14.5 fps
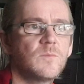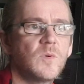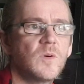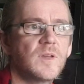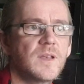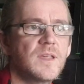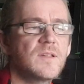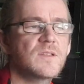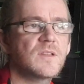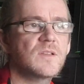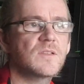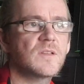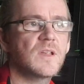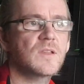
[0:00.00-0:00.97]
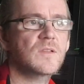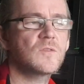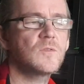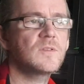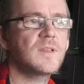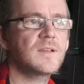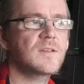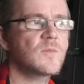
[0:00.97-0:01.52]
But it's
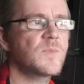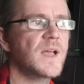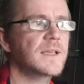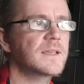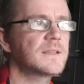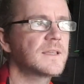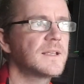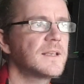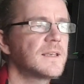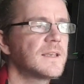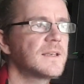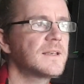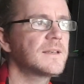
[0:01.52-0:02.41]
good that they're back, and they'll,